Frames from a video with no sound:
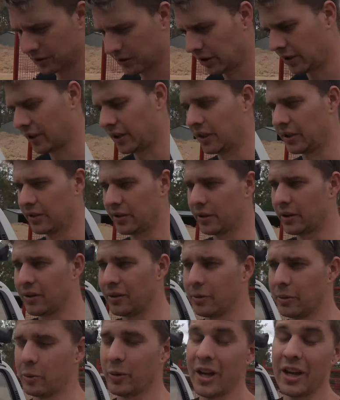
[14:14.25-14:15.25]
and
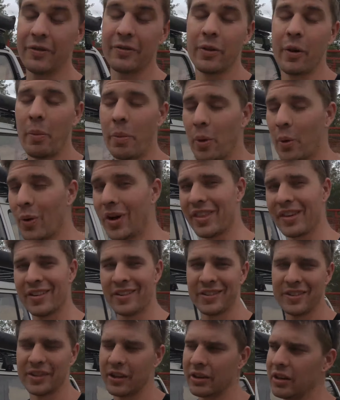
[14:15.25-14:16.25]
away from the weather.
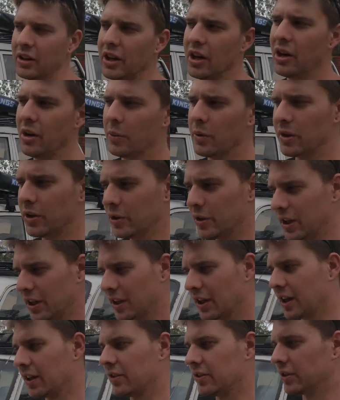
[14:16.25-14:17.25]
So we do need
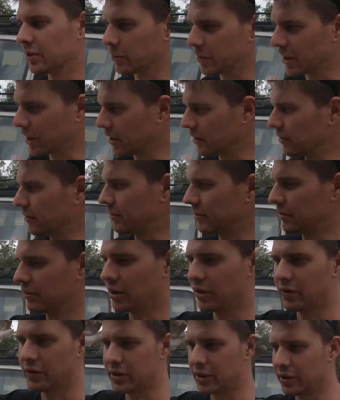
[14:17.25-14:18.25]
that until we get
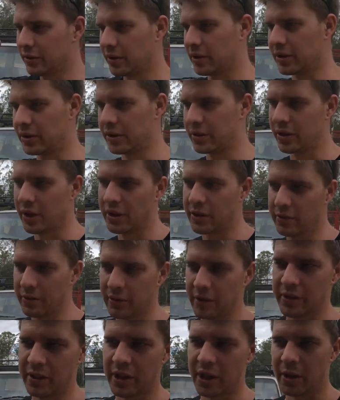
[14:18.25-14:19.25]
obviously the rest of the shed sort
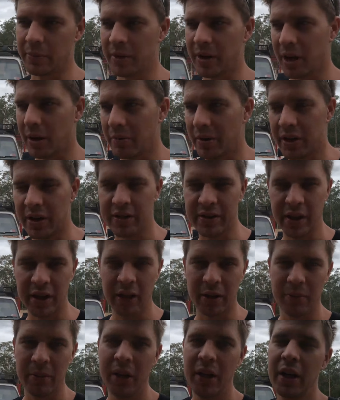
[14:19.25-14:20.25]
of set up and get better set
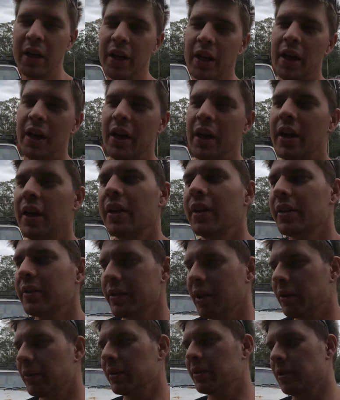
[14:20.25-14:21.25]
up.
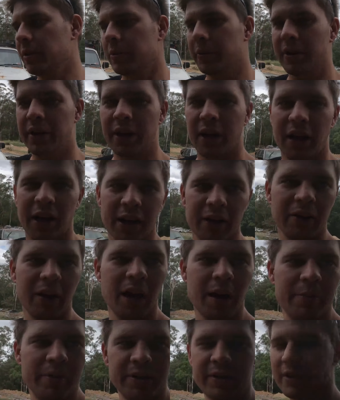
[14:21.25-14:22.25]
So we thought we'd
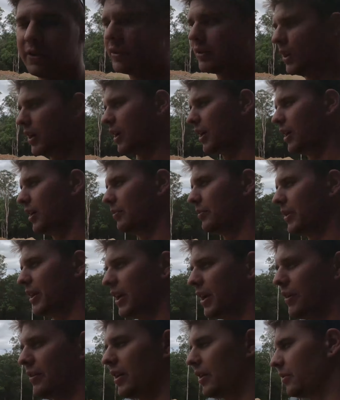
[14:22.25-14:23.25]
grab it.
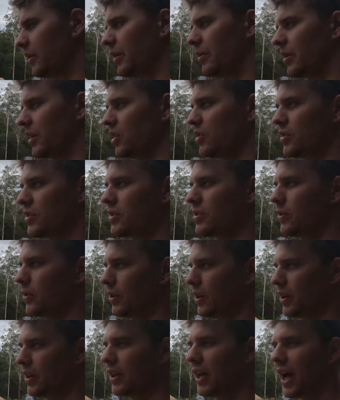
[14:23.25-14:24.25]
Yeah, that way we can just sort
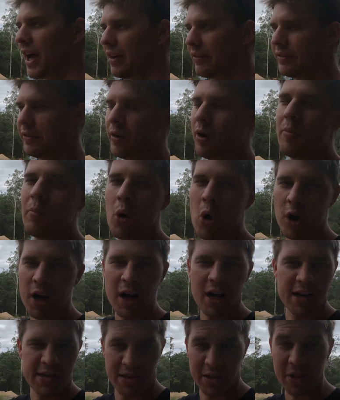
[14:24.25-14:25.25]
of have more
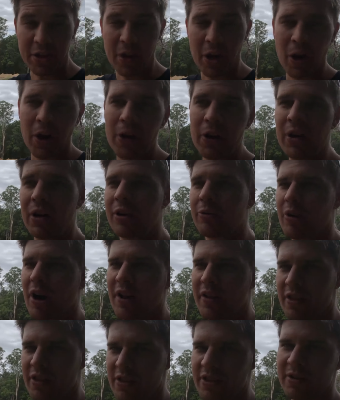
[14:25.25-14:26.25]
cars on the go
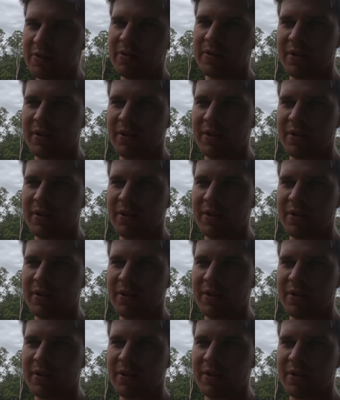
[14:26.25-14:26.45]
rather than